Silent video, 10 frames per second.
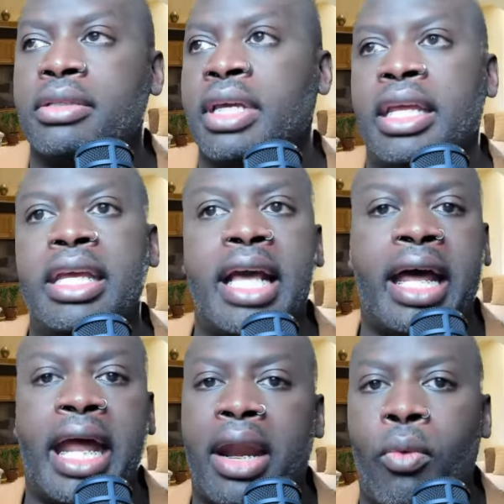and he got
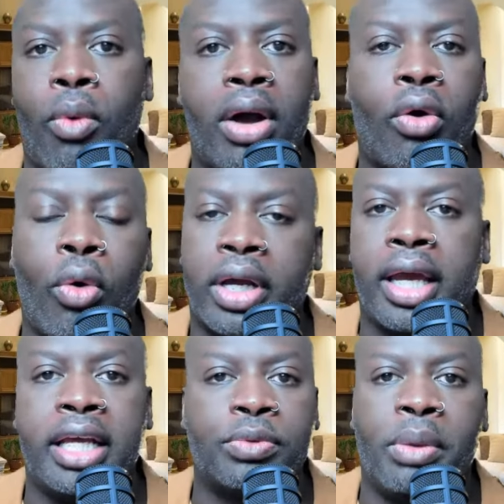out of one court
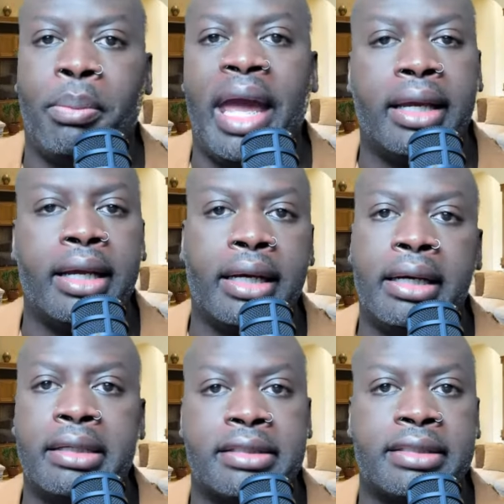case with Megan
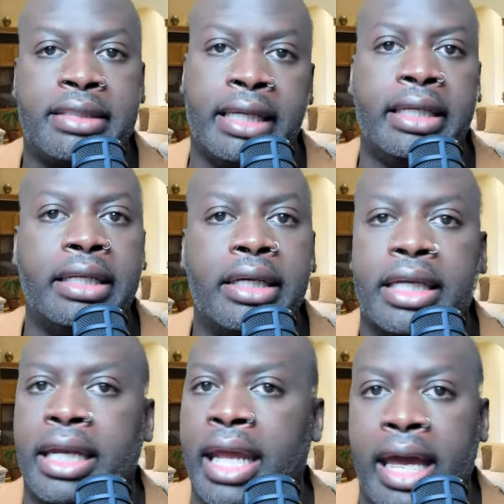Good's
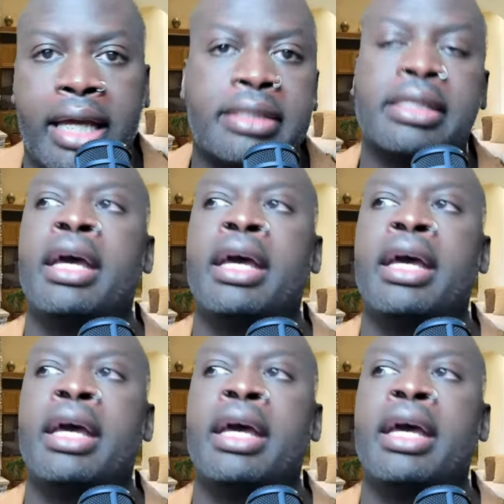silly-looking ass,